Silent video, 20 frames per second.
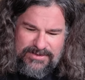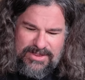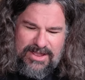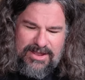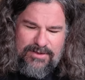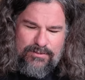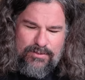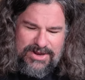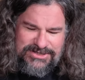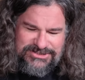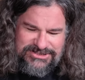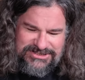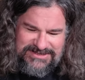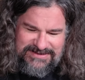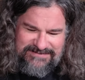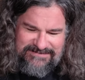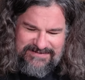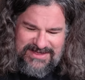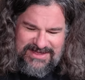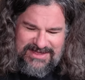Watching
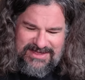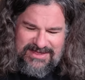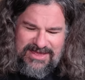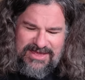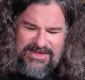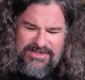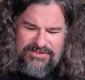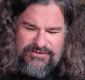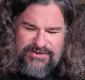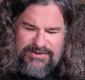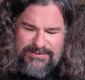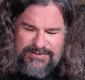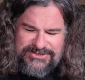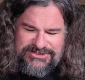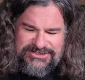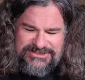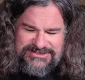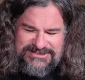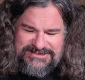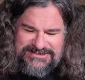TV, Three
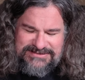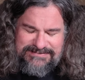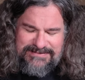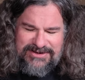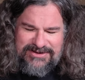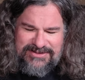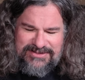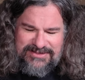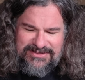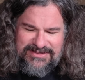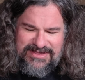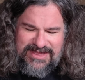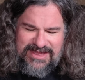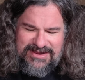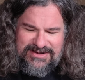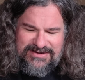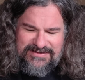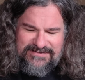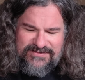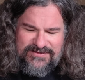Wishes is a Miracle,
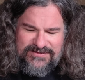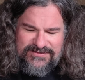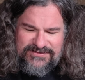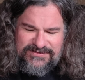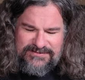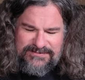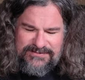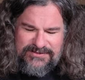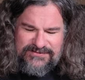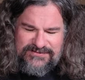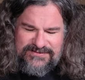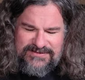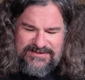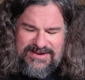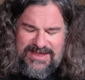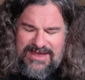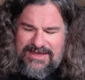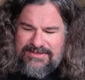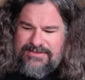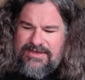and of course, AMUSED to
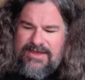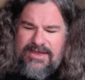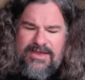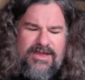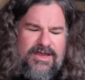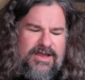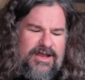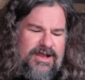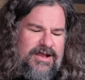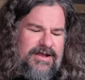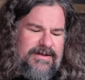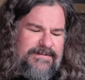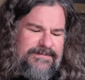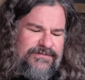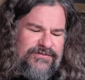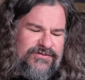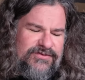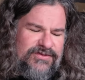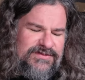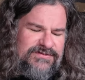Death.
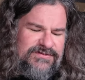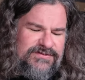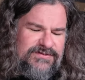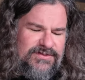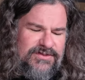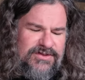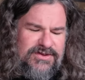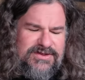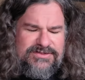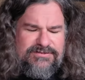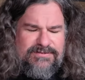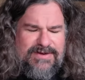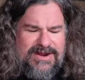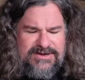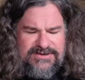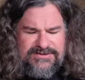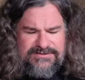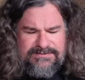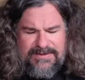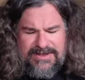So let's look at the
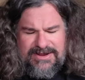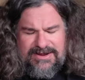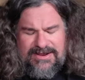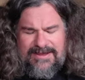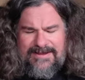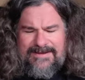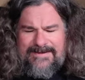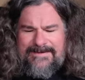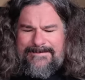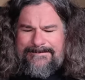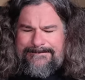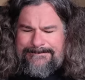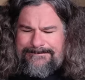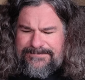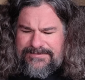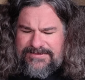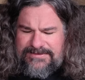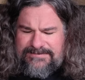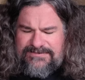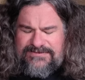records, but
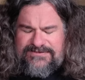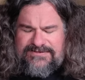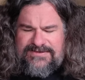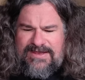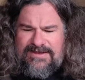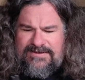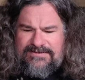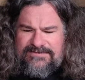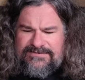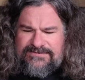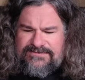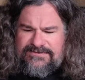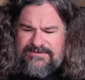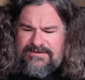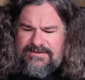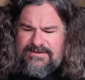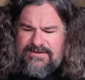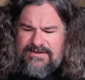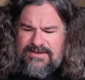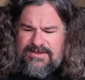themselves.
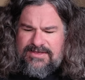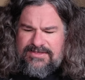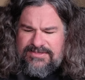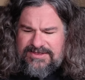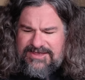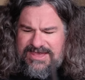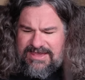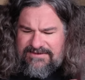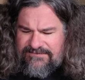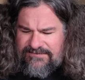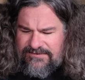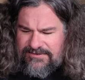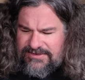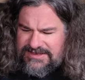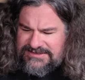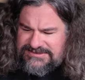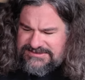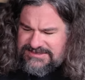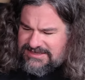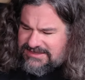The gatefold,
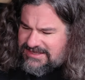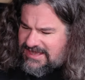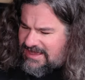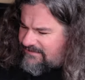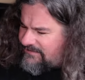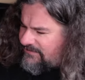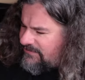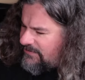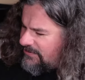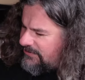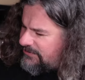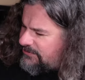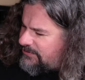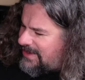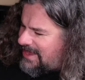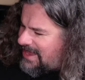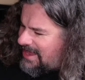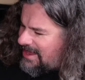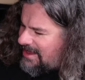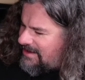inside the gatefold,
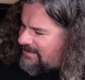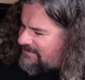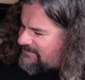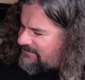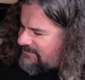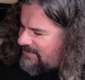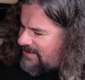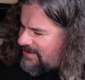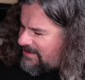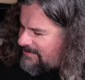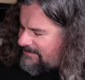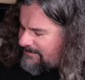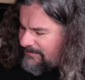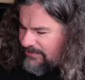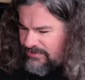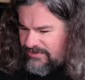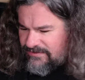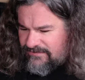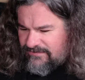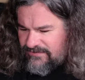we have
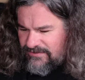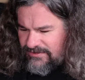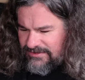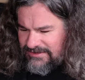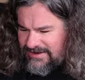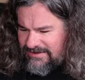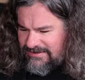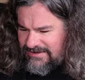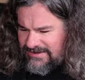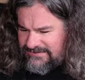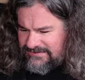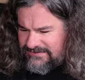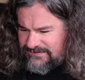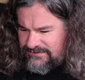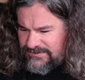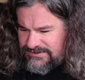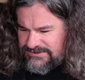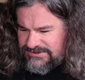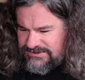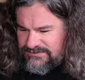the full lyrics,
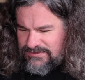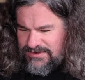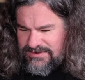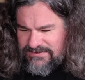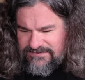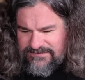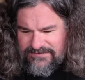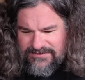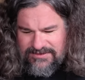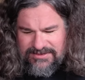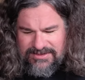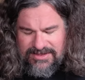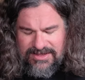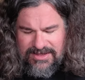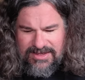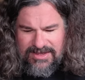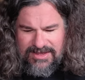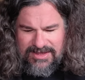which is wonderful.